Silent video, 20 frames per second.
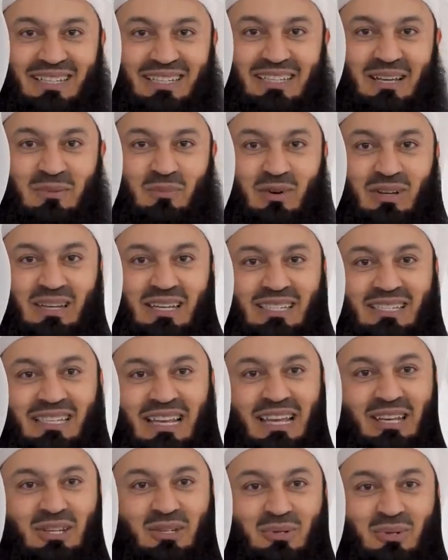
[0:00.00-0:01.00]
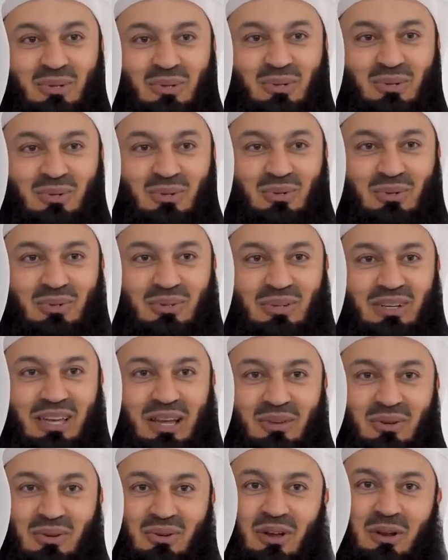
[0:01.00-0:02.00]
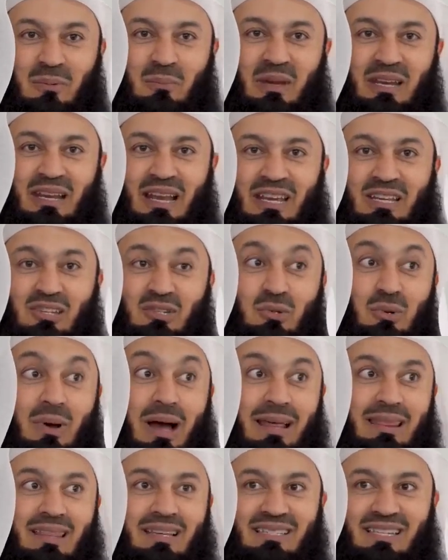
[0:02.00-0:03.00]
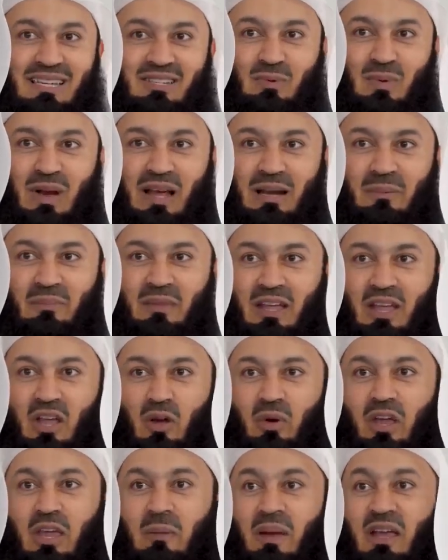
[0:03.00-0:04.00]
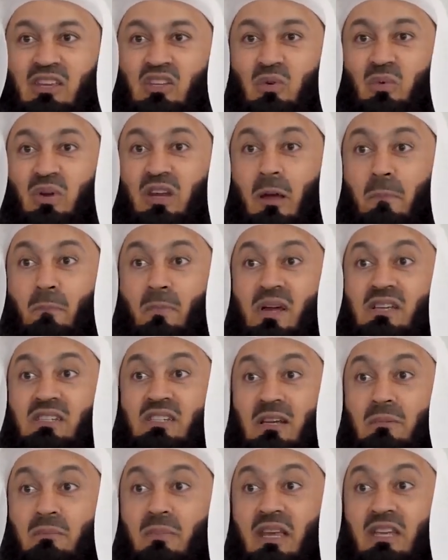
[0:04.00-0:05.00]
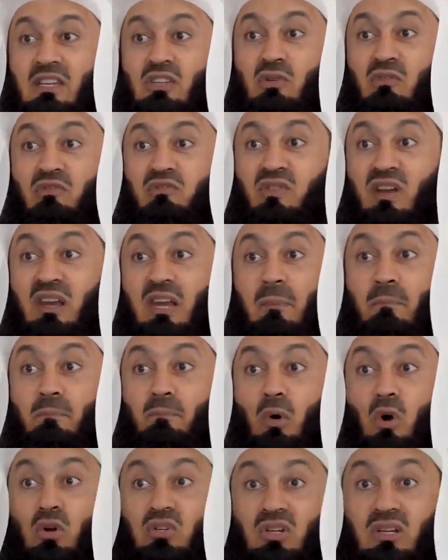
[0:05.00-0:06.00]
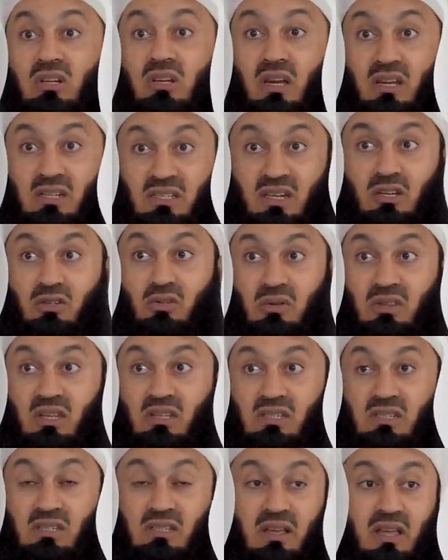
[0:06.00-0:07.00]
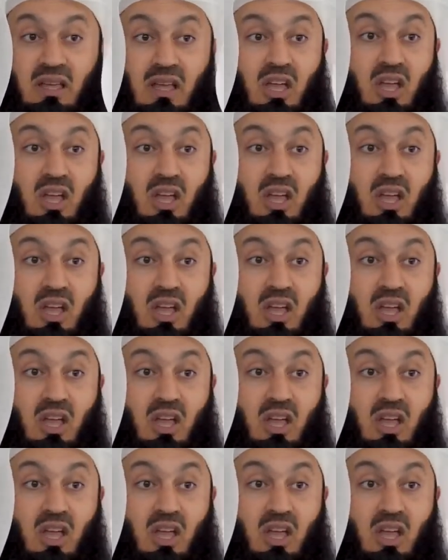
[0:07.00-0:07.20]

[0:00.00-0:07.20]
Someone is nice to you. Can you not be nice to others as well? Imagine when a person makes you feel important. Listen to this.